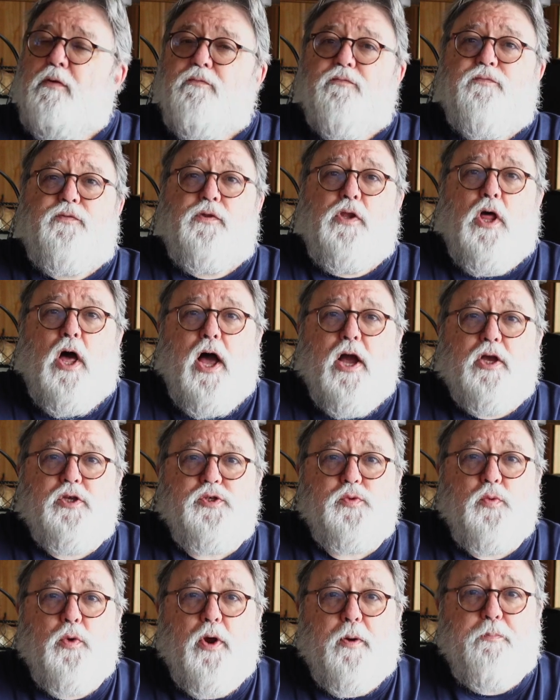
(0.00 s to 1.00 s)
vlogs
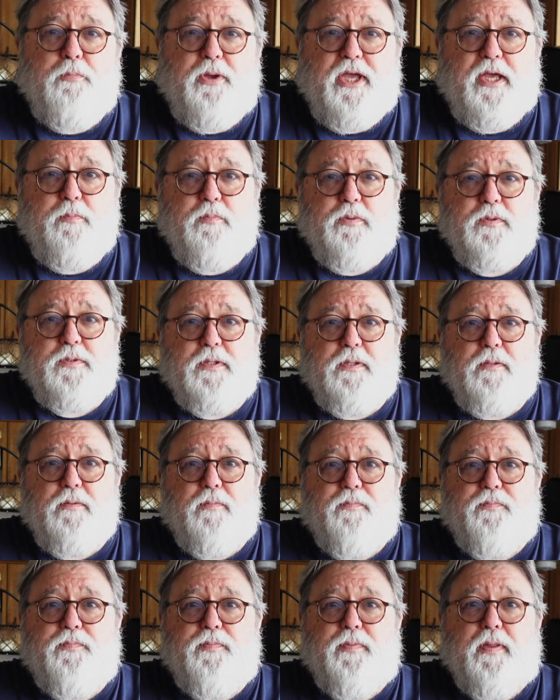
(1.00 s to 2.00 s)
where people
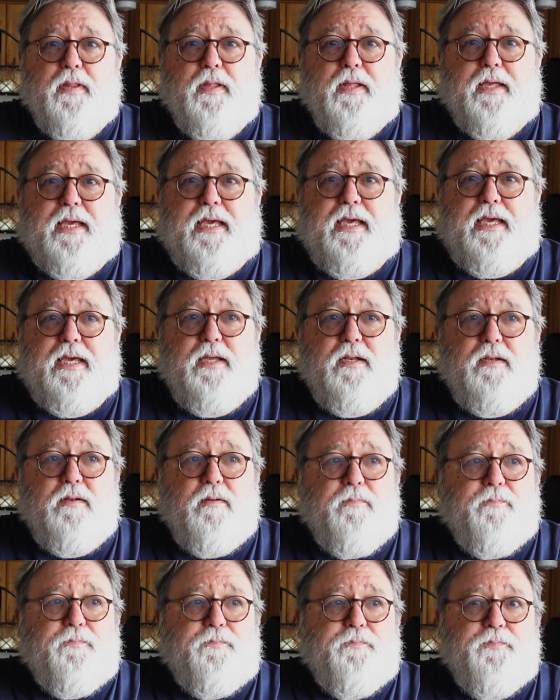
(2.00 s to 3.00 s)
get
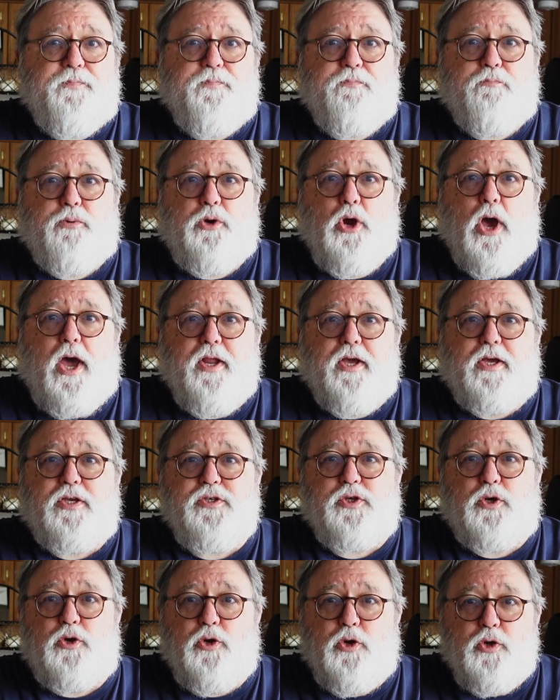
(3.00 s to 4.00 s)

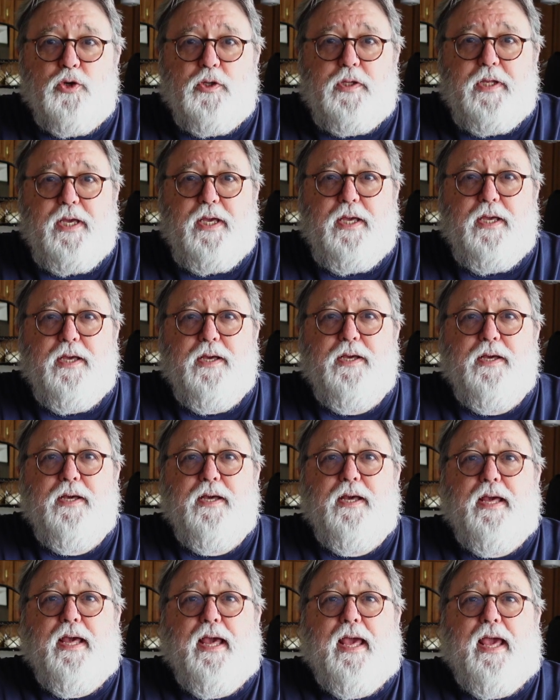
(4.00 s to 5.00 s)
products early,
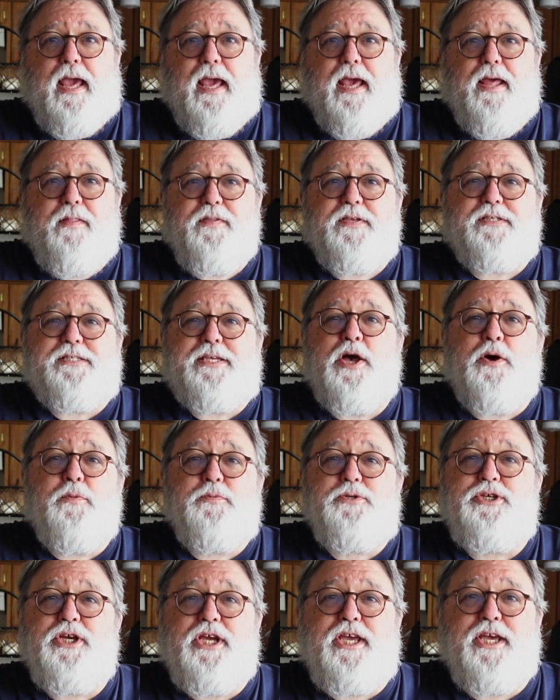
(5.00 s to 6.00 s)
and this
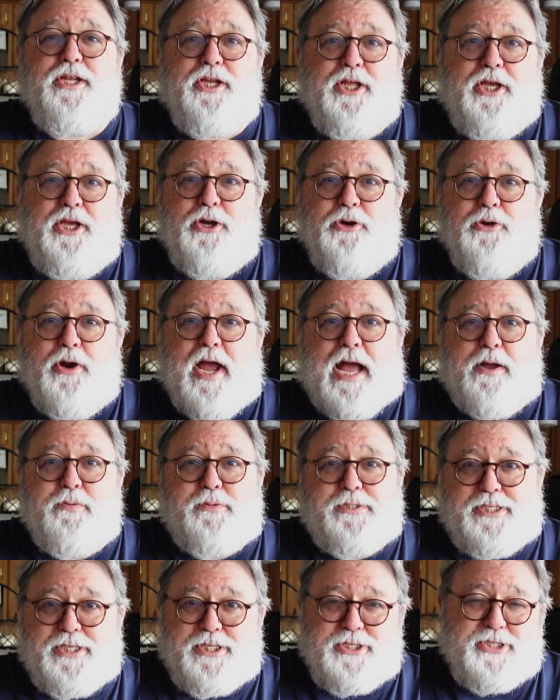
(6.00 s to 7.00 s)
helps you get gear
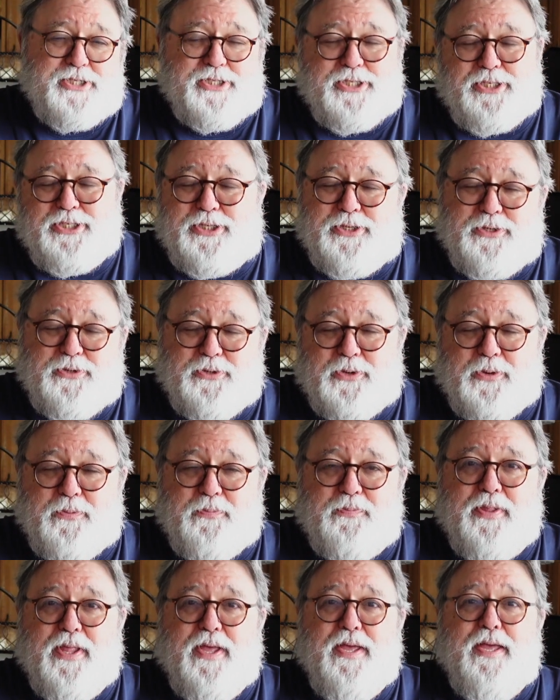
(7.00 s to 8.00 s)
acquisition syndrome.
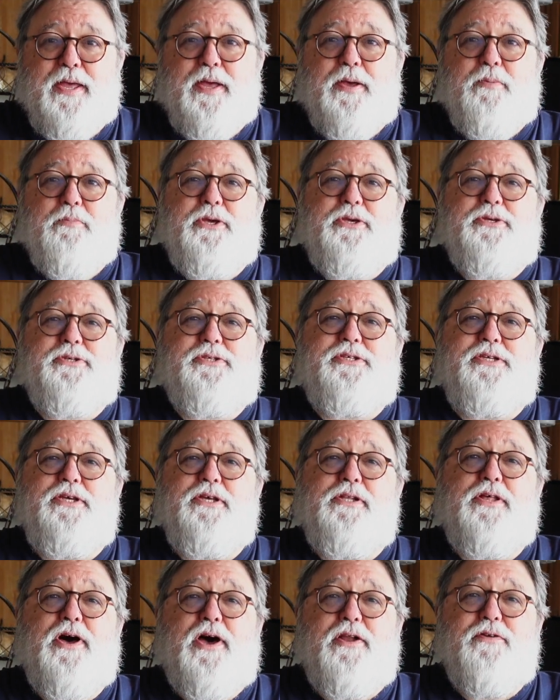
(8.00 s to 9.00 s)
But you see a
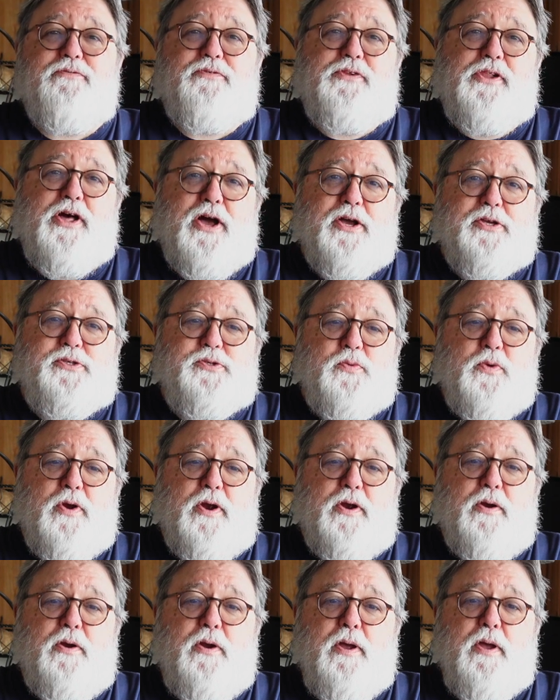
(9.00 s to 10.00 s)
lot of vlogs
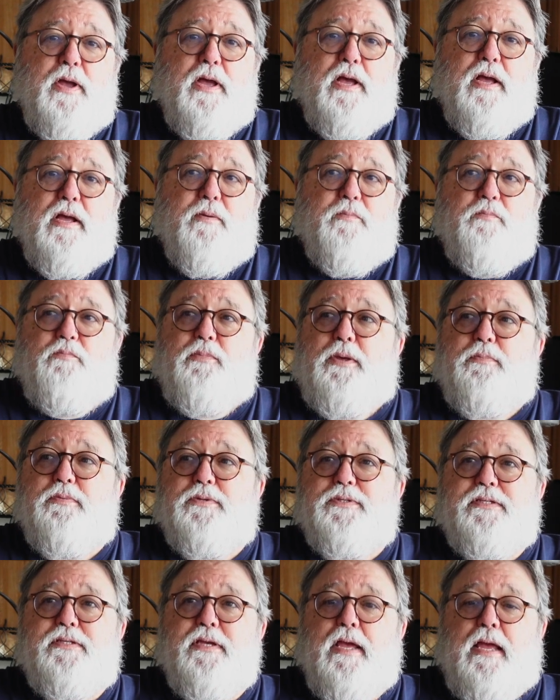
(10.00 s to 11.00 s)
where people
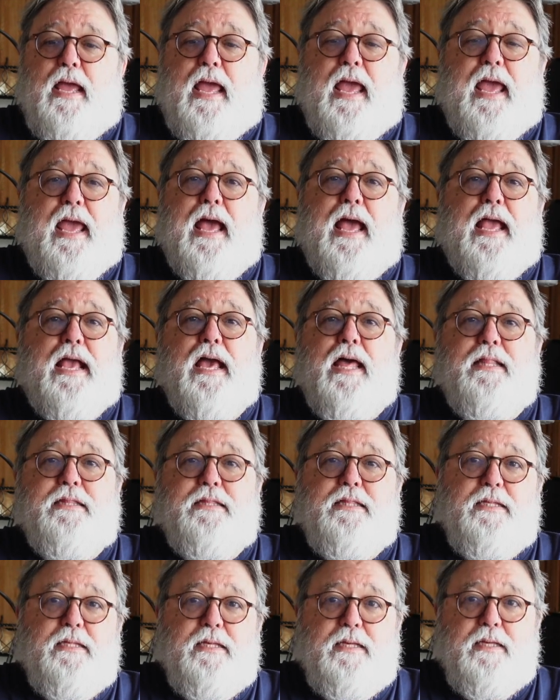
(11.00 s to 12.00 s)
say, "Hey,
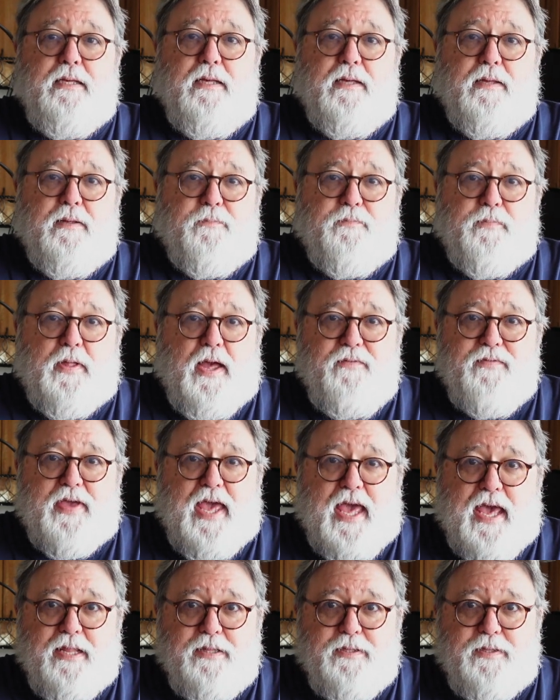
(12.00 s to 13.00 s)
I've
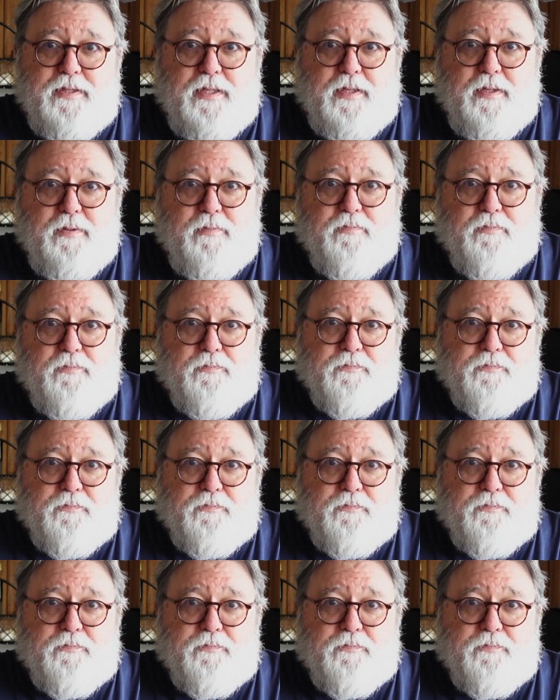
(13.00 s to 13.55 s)
had the